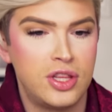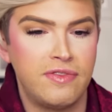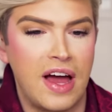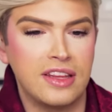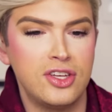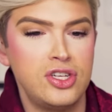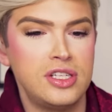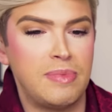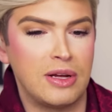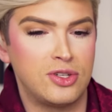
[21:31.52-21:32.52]
The fact that
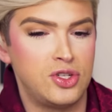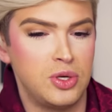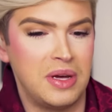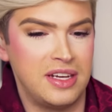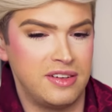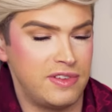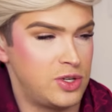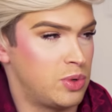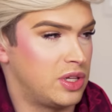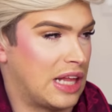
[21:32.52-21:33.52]
she's about to do
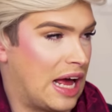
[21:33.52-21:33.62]
individual